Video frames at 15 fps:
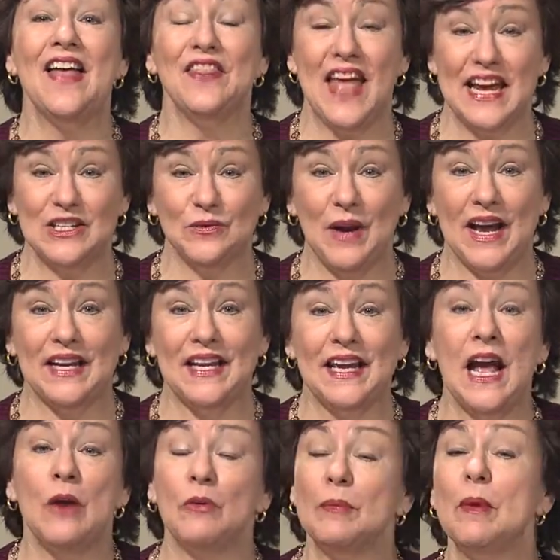Thanks, Randy.
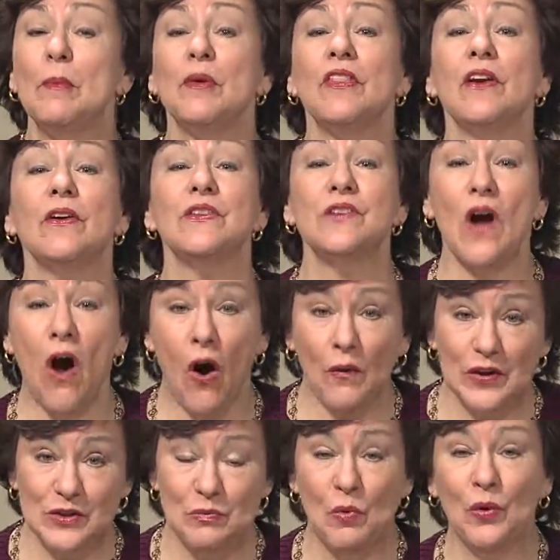Remember, there is
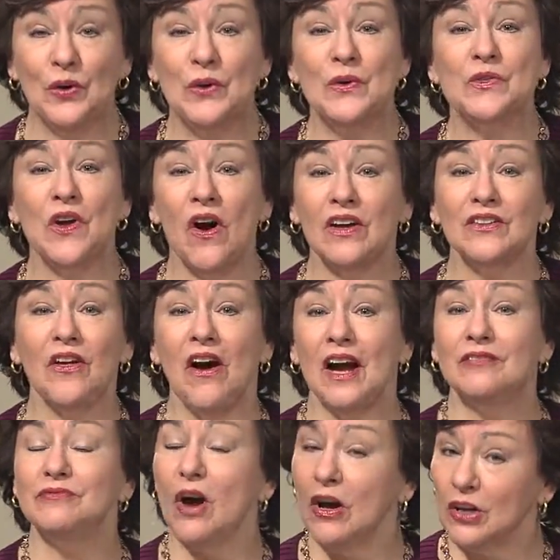always more news
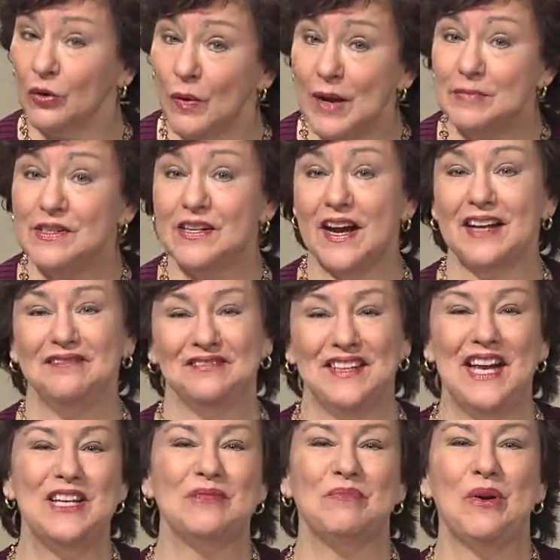online on our website,
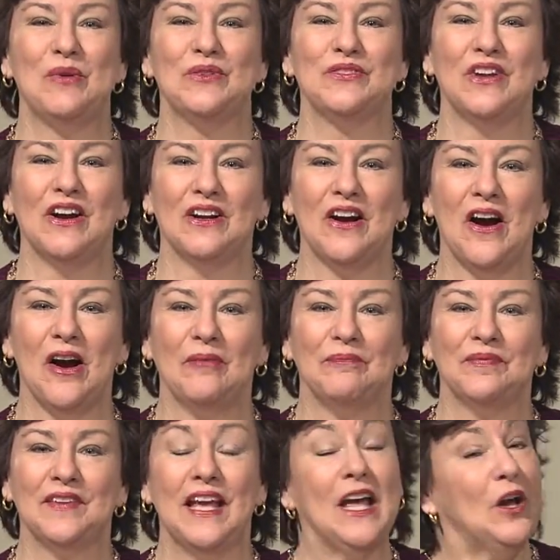hayspost.com.
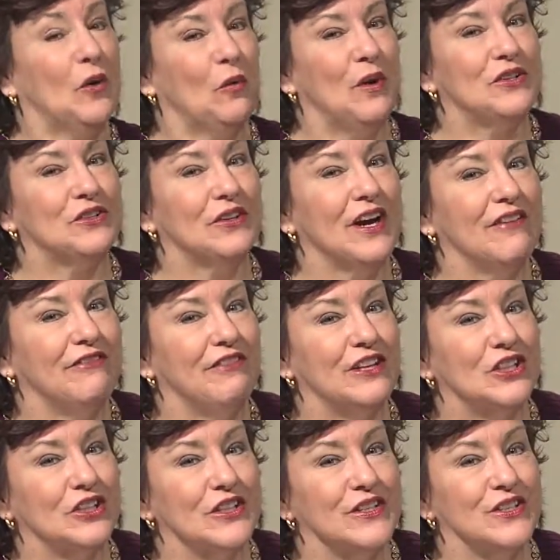Winter
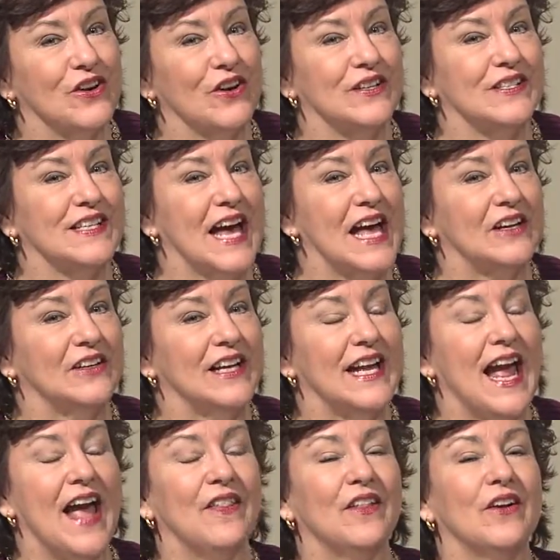officially starts Saturday,
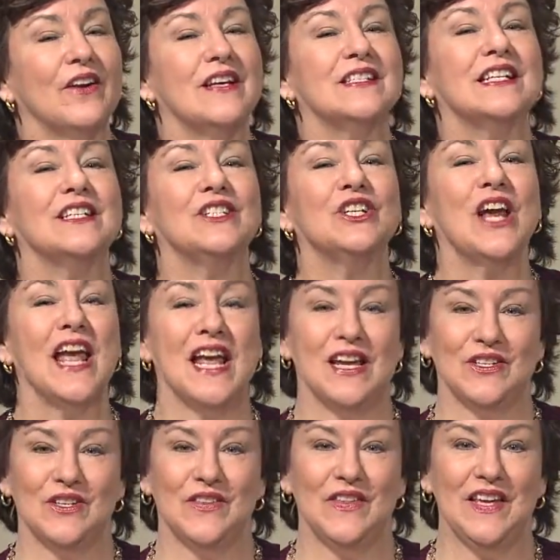and there is a
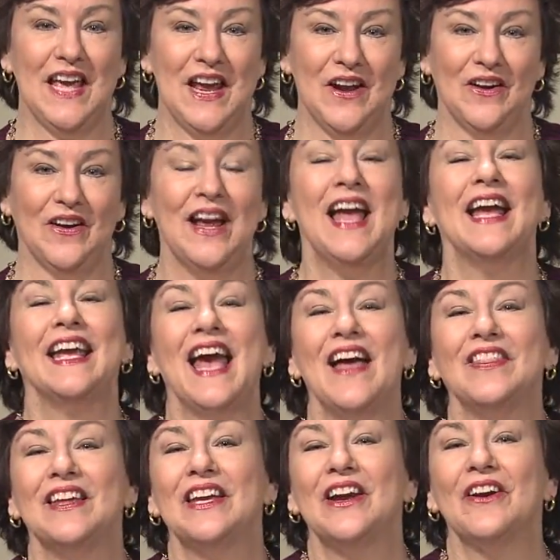change in the air.
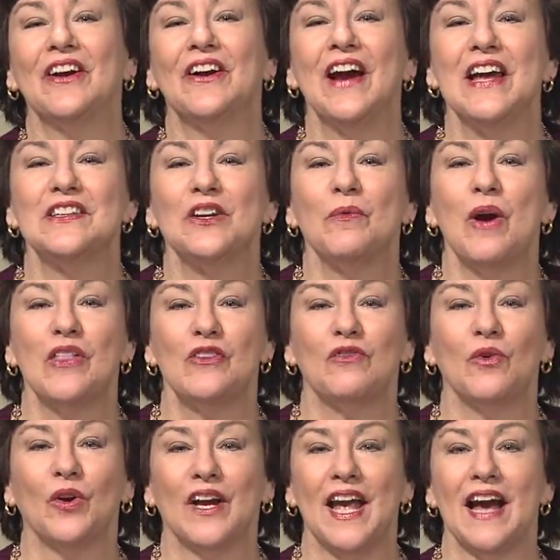Kathy Carrier has our weather
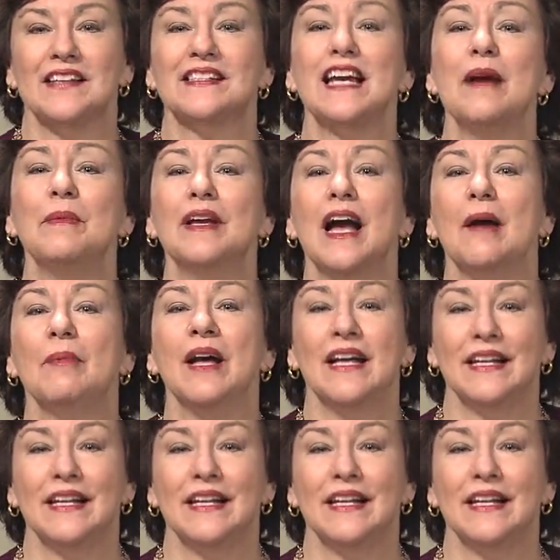forecast coming up